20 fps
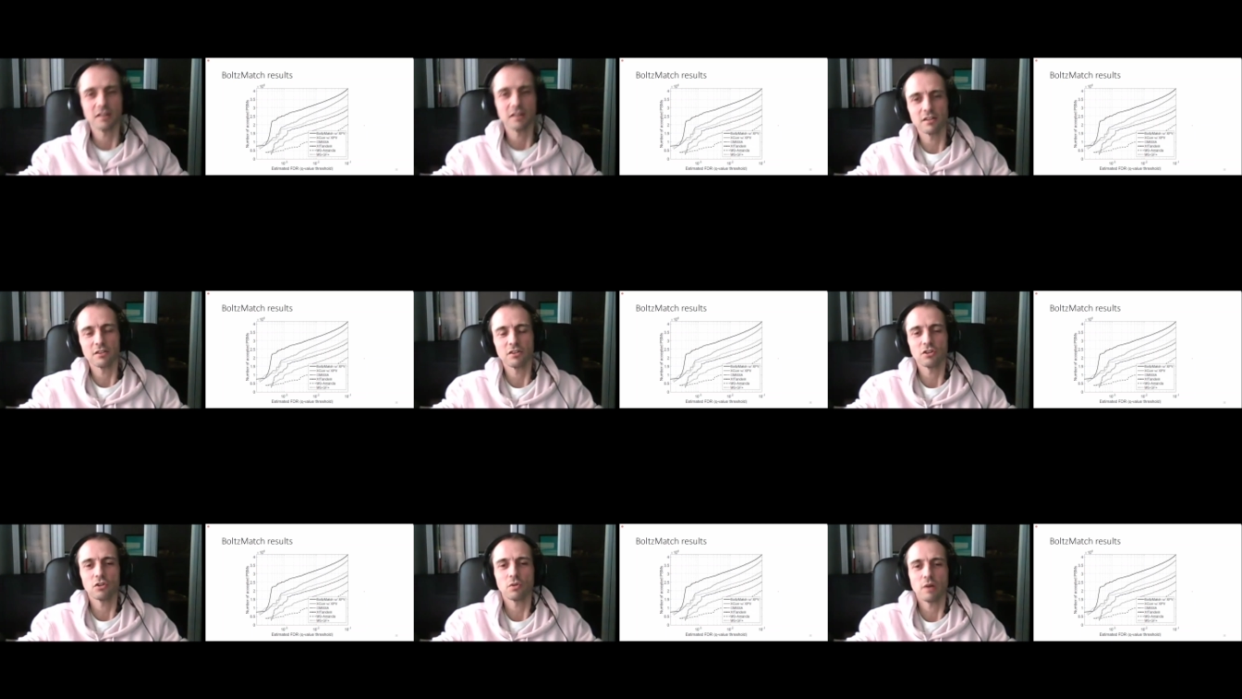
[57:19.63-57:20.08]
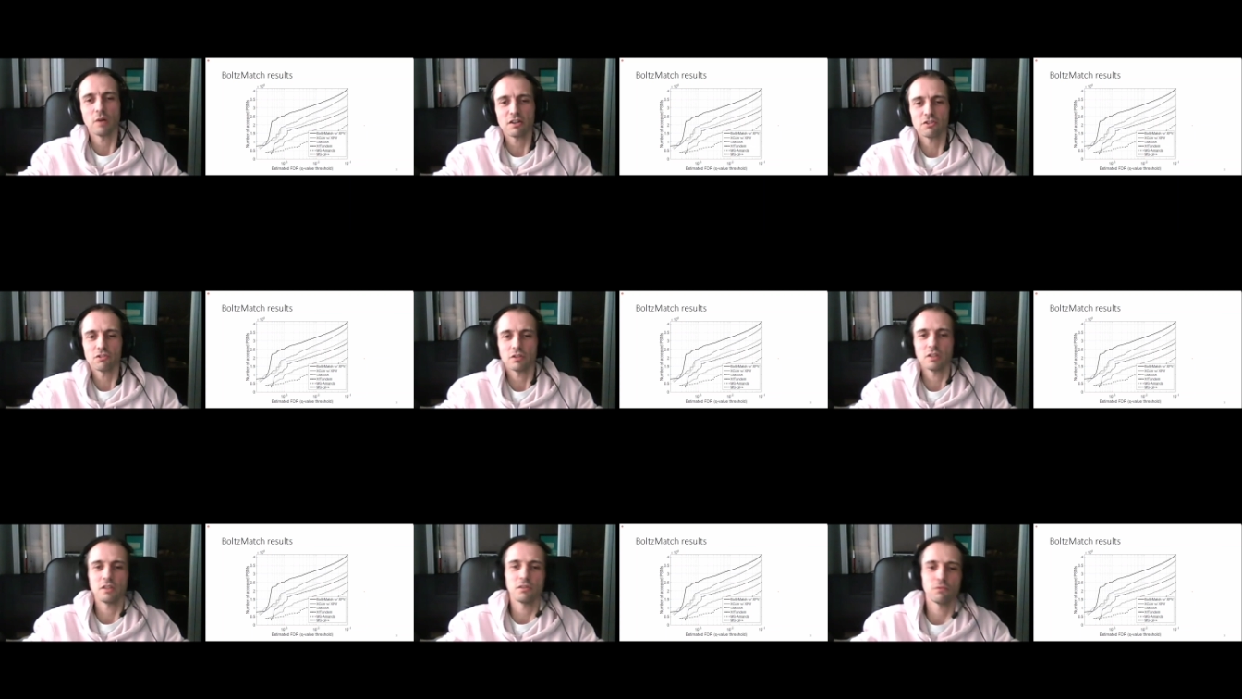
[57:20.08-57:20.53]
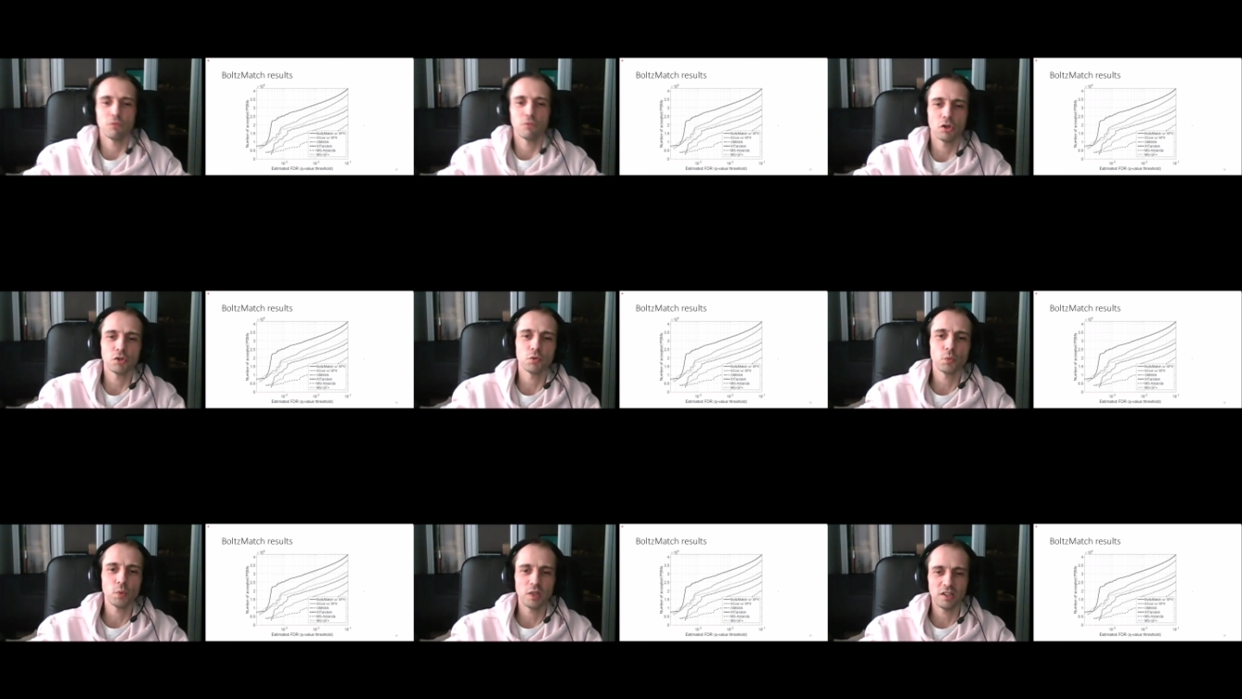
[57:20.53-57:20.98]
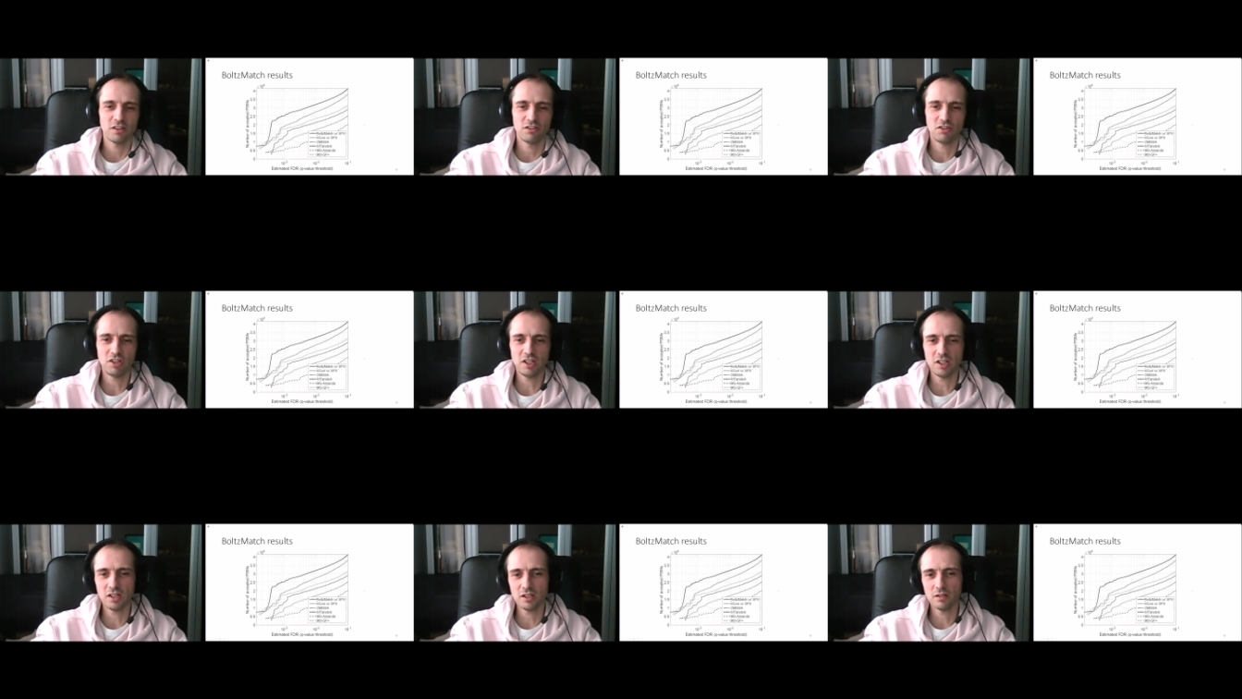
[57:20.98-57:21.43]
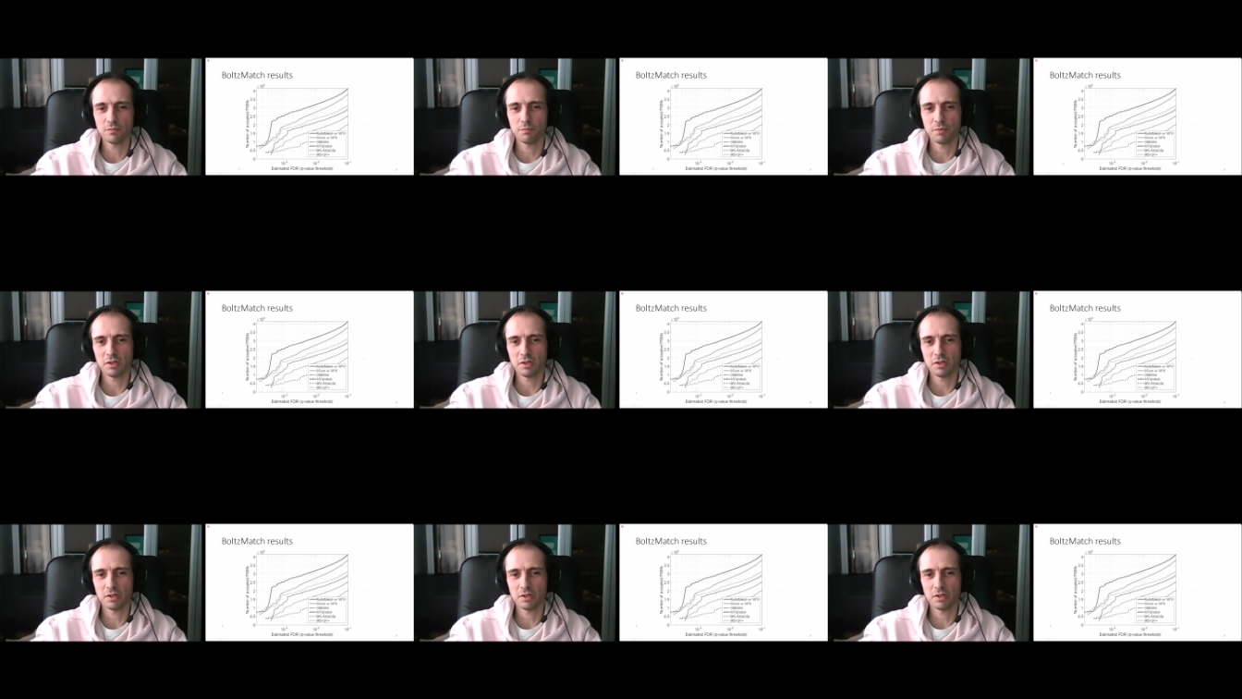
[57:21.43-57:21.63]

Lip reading: No, actually what we did,